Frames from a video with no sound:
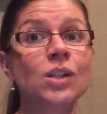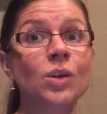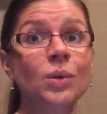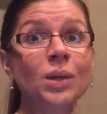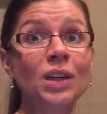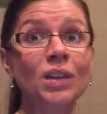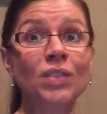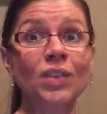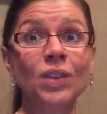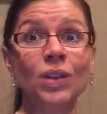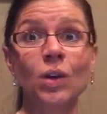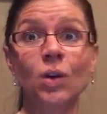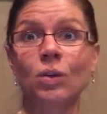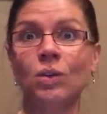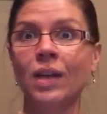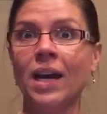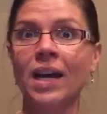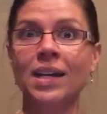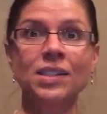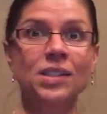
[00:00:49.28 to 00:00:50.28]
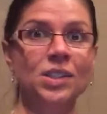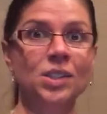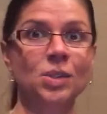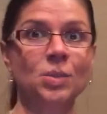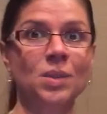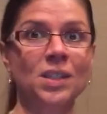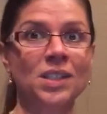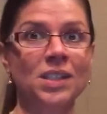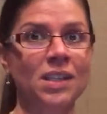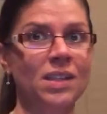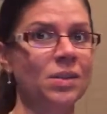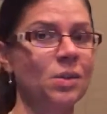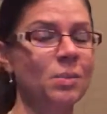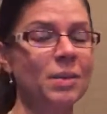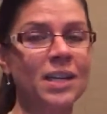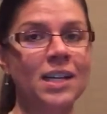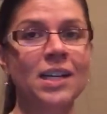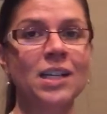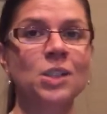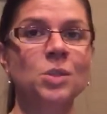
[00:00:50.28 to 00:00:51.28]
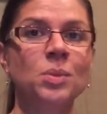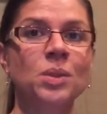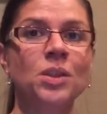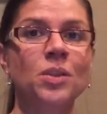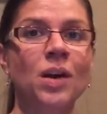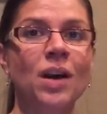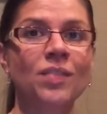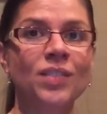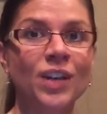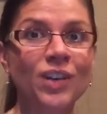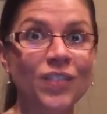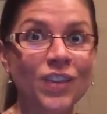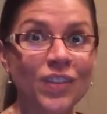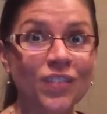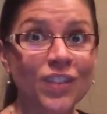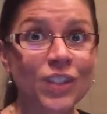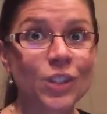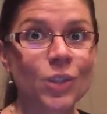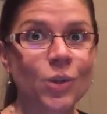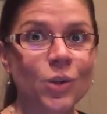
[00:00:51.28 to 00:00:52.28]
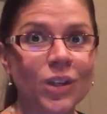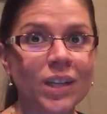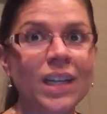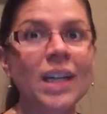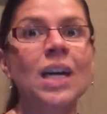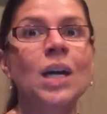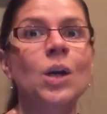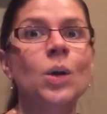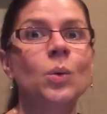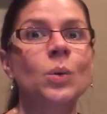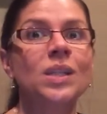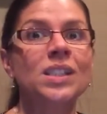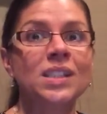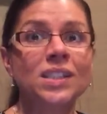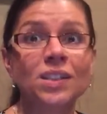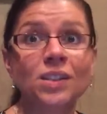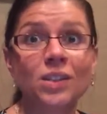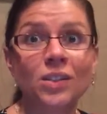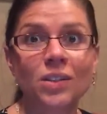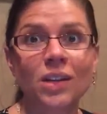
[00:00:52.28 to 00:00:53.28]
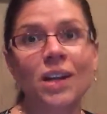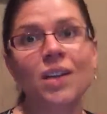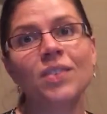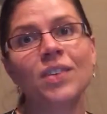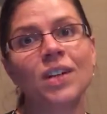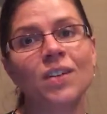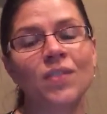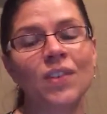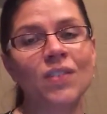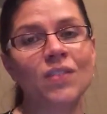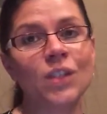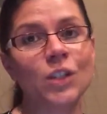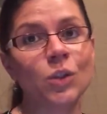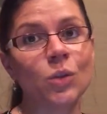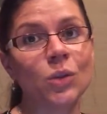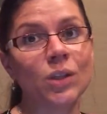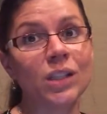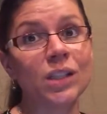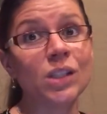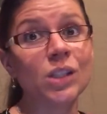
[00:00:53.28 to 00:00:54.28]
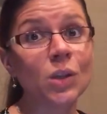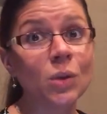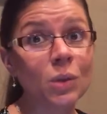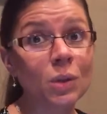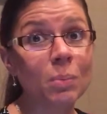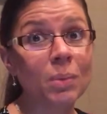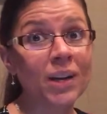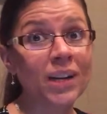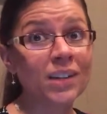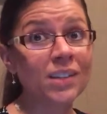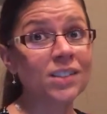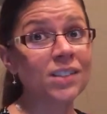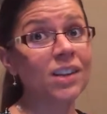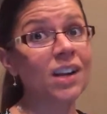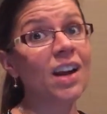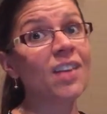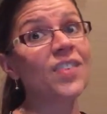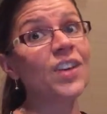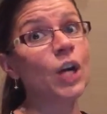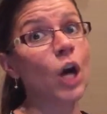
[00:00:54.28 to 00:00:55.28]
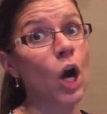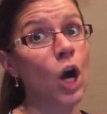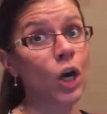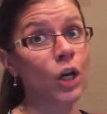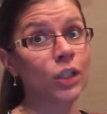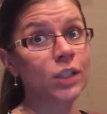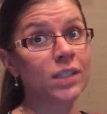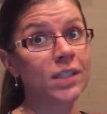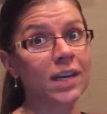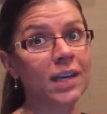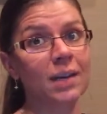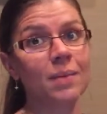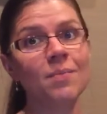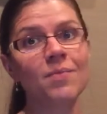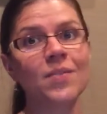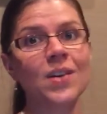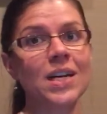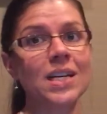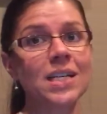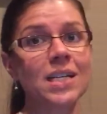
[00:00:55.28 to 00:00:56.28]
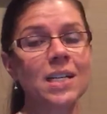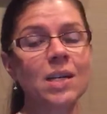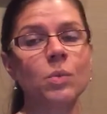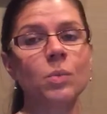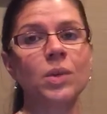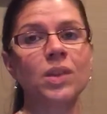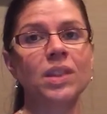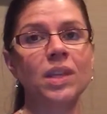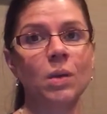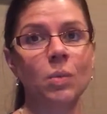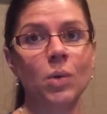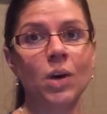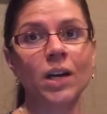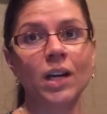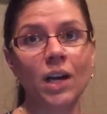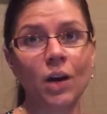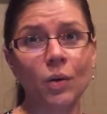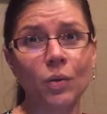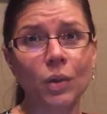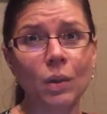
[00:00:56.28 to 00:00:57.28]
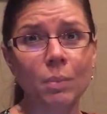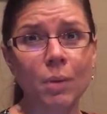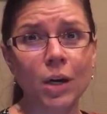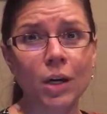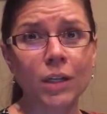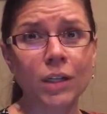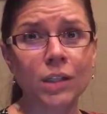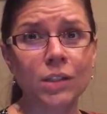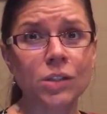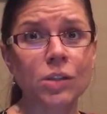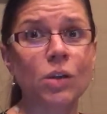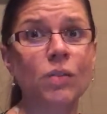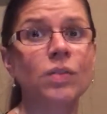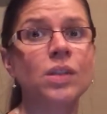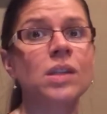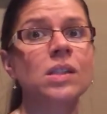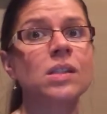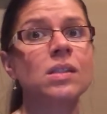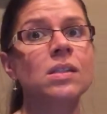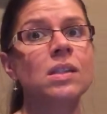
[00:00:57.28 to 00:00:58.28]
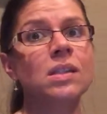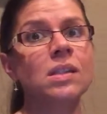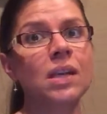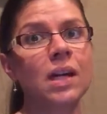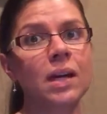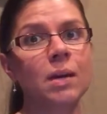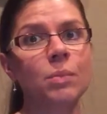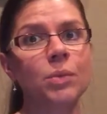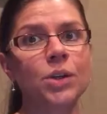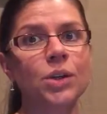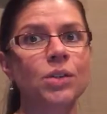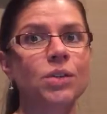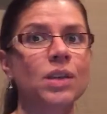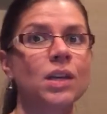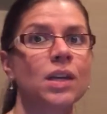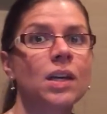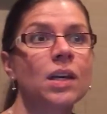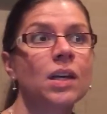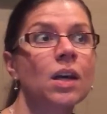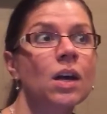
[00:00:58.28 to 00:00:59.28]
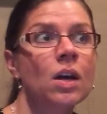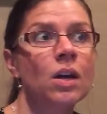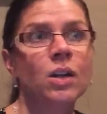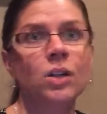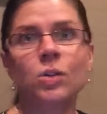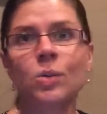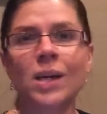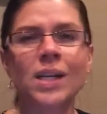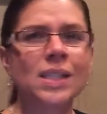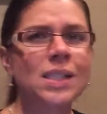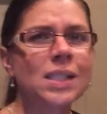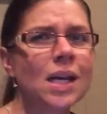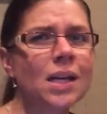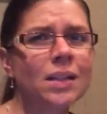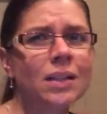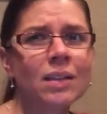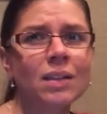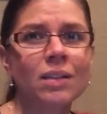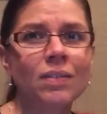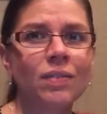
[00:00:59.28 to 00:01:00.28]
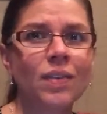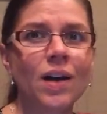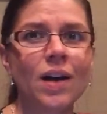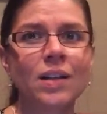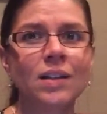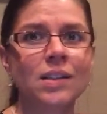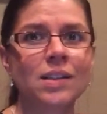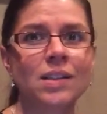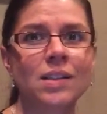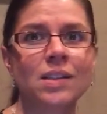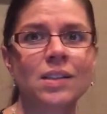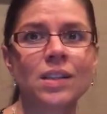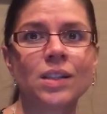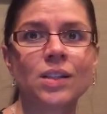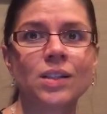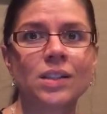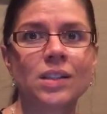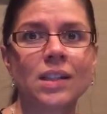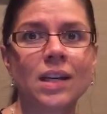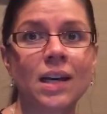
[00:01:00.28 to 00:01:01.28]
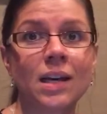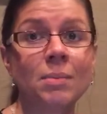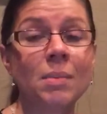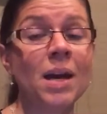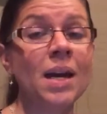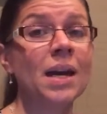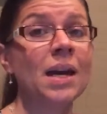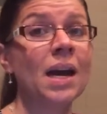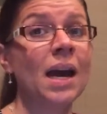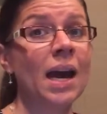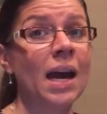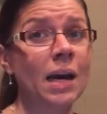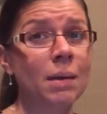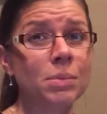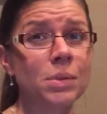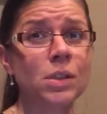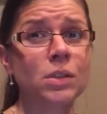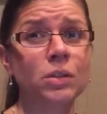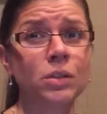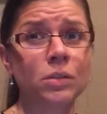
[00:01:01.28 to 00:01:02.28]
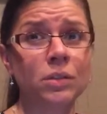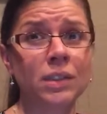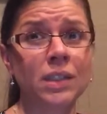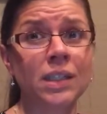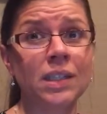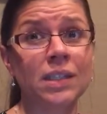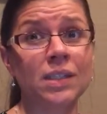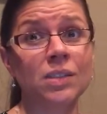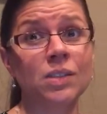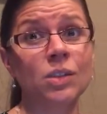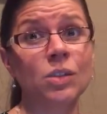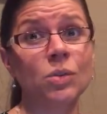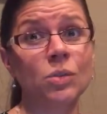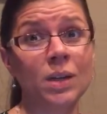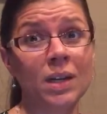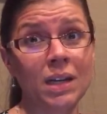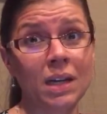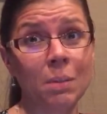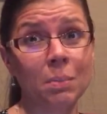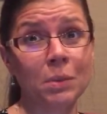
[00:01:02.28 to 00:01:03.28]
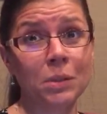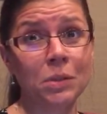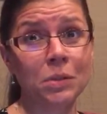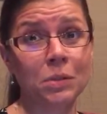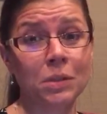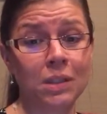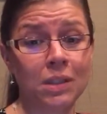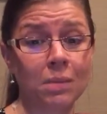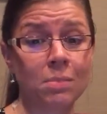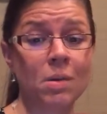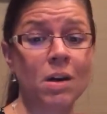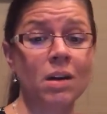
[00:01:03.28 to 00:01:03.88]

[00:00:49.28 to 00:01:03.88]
So even though last year we said, oh my gosh, we don't have enough inventory, we still don't have enough inventory. So the buyers are having a hard time finding what they want out in the market. So if this is a time where you're thinking, do I sell in the fall? Is this a good time? Absolutely, it is a great opportunity